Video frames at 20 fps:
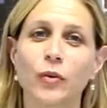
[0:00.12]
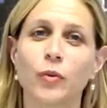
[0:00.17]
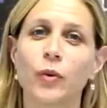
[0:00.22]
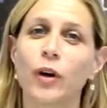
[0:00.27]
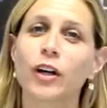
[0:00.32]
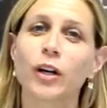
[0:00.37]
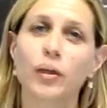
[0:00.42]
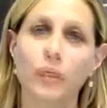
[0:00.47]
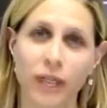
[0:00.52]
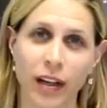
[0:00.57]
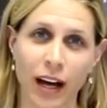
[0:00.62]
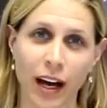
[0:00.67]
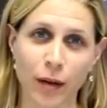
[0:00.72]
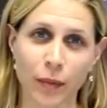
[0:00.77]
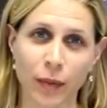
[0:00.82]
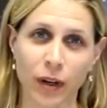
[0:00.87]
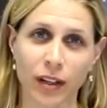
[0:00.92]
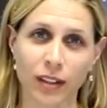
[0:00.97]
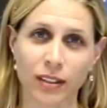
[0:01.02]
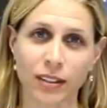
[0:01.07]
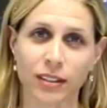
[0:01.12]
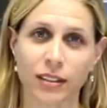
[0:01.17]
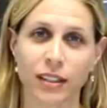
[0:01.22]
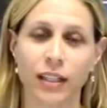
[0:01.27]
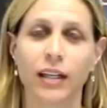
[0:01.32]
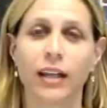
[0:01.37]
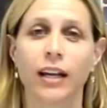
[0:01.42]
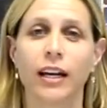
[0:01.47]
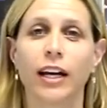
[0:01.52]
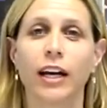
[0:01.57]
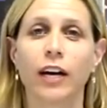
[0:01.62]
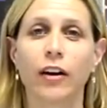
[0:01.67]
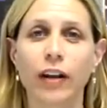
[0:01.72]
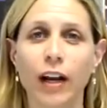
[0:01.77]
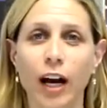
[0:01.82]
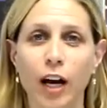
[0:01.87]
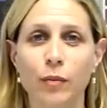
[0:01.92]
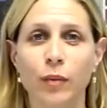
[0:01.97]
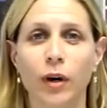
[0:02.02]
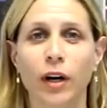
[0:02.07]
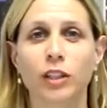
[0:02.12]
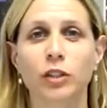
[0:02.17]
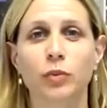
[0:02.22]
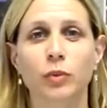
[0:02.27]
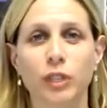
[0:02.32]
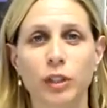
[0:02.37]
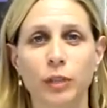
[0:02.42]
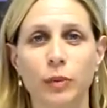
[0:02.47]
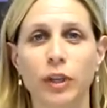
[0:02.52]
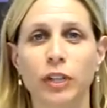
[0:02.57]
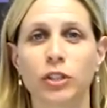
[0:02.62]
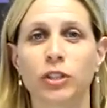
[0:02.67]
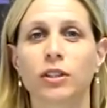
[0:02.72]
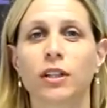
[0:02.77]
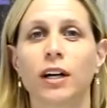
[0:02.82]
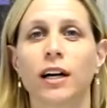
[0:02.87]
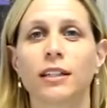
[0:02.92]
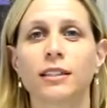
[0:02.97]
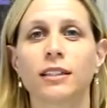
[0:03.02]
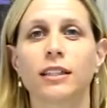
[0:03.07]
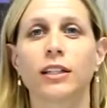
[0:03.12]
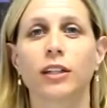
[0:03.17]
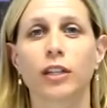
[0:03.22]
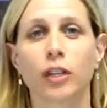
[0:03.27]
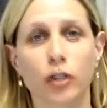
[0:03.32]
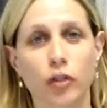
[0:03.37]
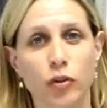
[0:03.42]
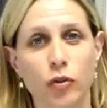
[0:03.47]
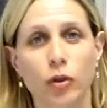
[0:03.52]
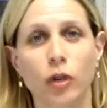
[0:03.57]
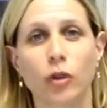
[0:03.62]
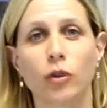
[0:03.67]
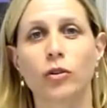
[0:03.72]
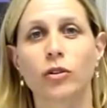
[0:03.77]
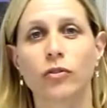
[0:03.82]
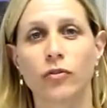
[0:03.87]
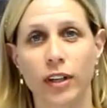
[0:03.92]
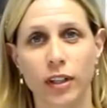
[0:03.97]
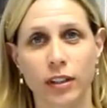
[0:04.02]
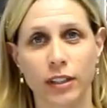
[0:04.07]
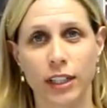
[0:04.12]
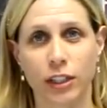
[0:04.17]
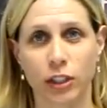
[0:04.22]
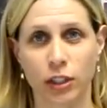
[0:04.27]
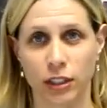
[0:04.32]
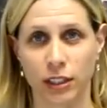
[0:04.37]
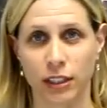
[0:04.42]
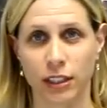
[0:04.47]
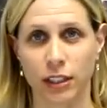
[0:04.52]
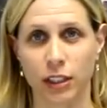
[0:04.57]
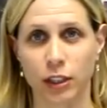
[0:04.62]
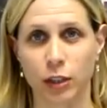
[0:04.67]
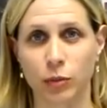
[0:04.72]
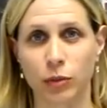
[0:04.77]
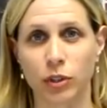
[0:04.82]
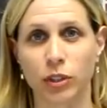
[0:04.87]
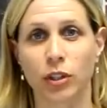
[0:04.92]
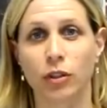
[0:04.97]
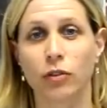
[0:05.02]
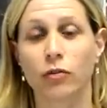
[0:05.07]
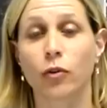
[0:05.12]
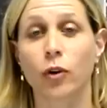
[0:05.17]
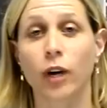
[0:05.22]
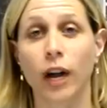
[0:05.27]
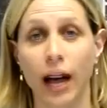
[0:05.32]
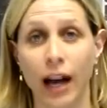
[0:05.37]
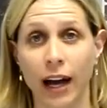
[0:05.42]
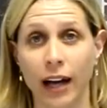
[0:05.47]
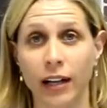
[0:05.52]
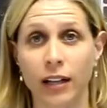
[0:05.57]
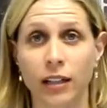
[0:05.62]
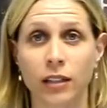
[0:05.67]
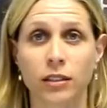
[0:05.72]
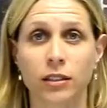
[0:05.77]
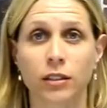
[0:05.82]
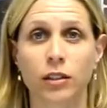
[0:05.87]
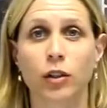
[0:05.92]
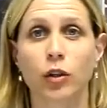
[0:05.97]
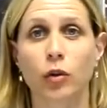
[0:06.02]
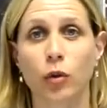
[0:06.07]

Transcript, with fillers: Welcome to Atmox. Here at Atmox, we specialize in controlled ventilation systems for attics,